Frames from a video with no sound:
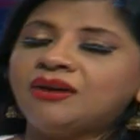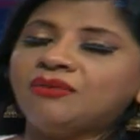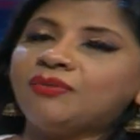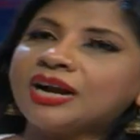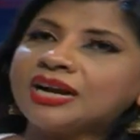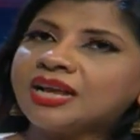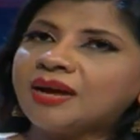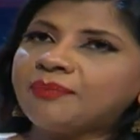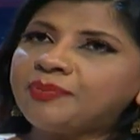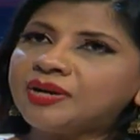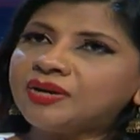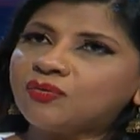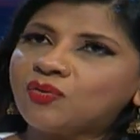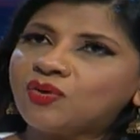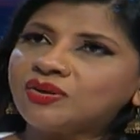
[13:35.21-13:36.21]
What
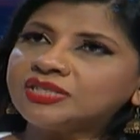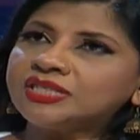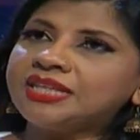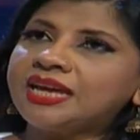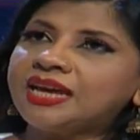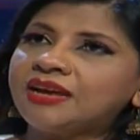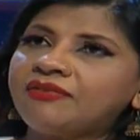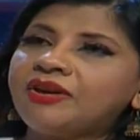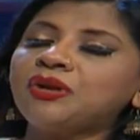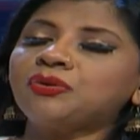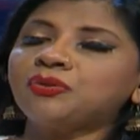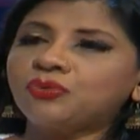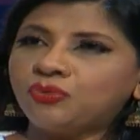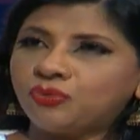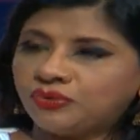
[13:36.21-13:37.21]
happened was they went
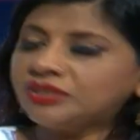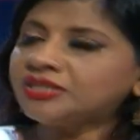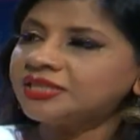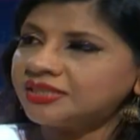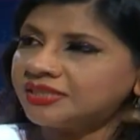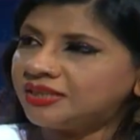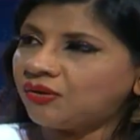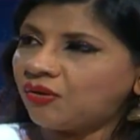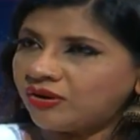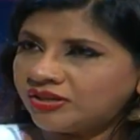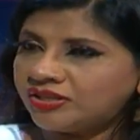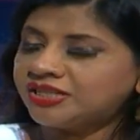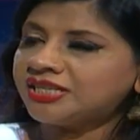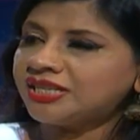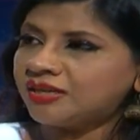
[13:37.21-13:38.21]
to courts, the
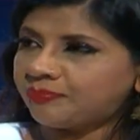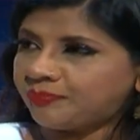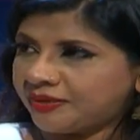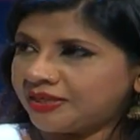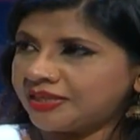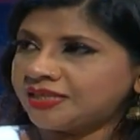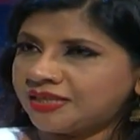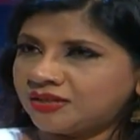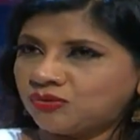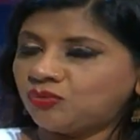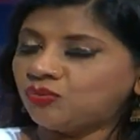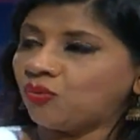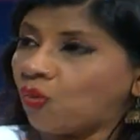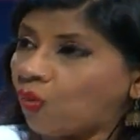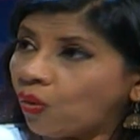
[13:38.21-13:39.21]
original person
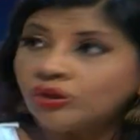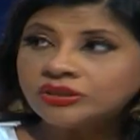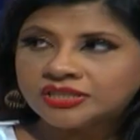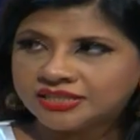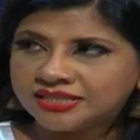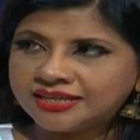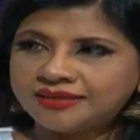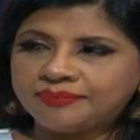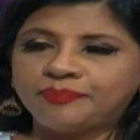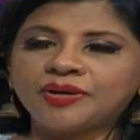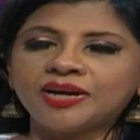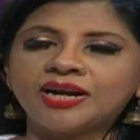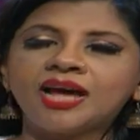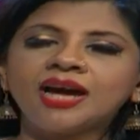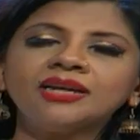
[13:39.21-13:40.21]
who owns the
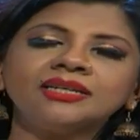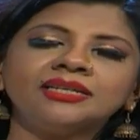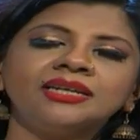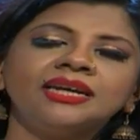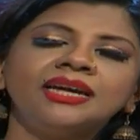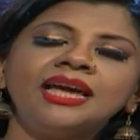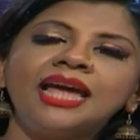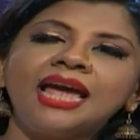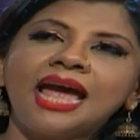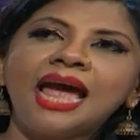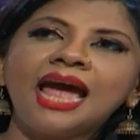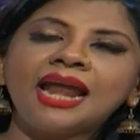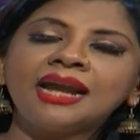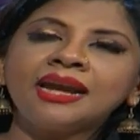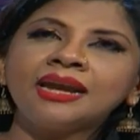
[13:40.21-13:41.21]
product,
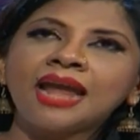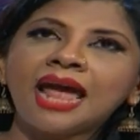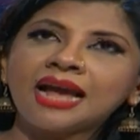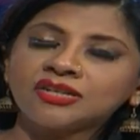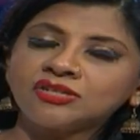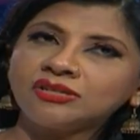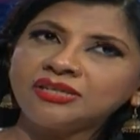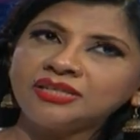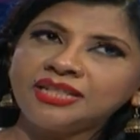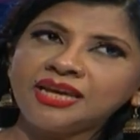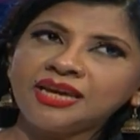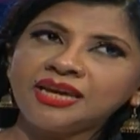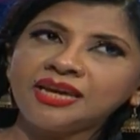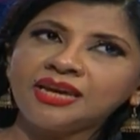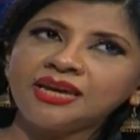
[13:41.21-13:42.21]
and actually
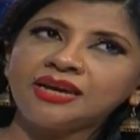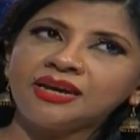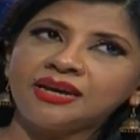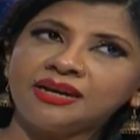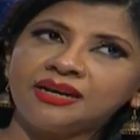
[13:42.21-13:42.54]
they